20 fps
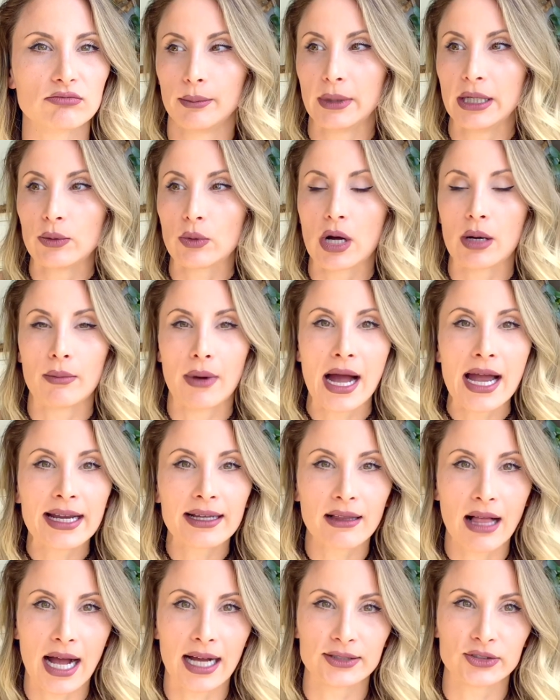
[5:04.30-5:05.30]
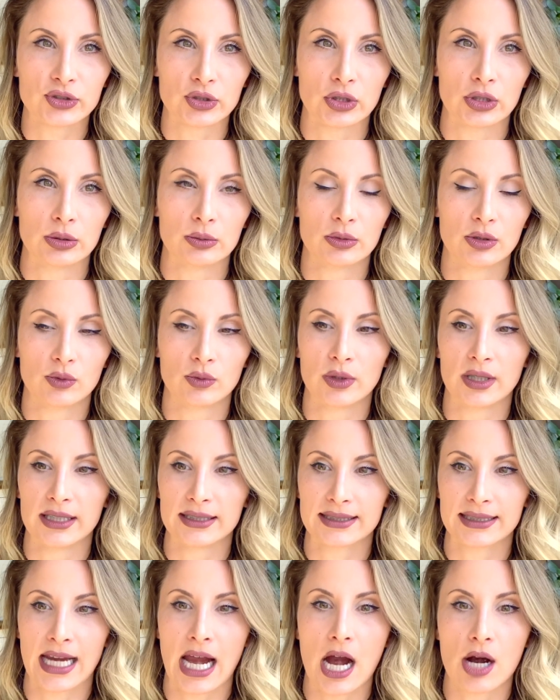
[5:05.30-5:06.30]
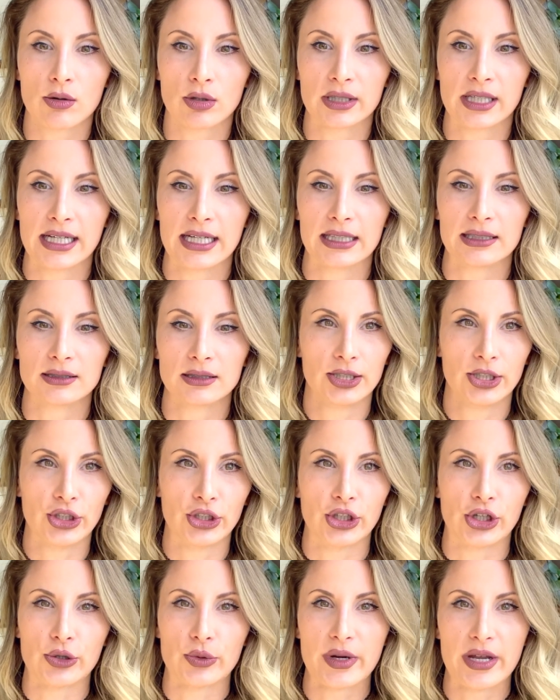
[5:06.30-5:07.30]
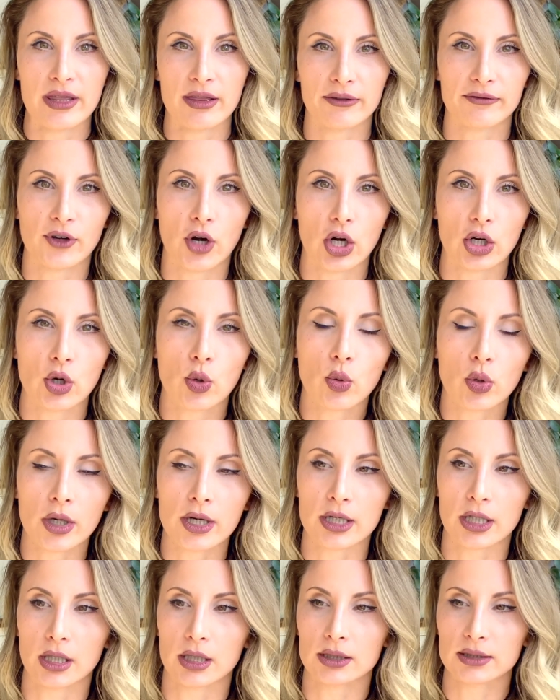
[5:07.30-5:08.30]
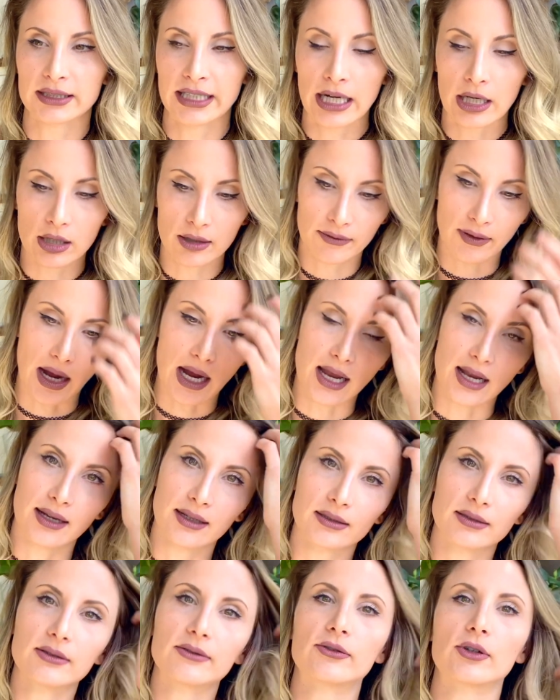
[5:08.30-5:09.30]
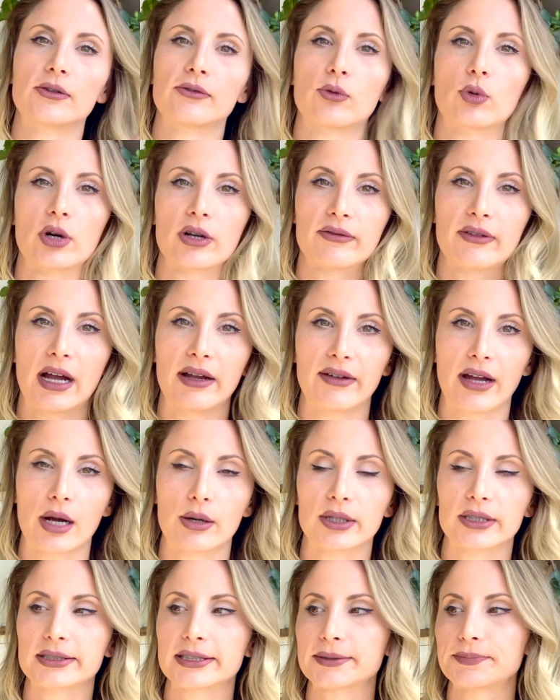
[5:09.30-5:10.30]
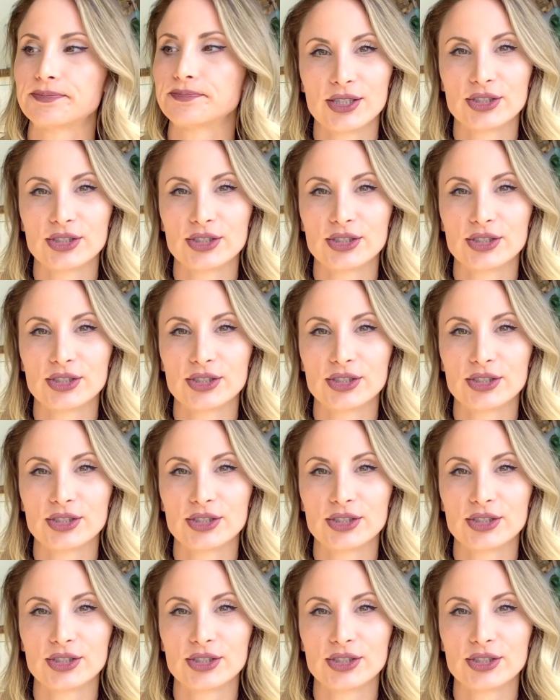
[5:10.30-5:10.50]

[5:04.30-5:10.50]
Meanwhile, my classroom was cowering, in the far corner, terrified for 4 to 5 hours.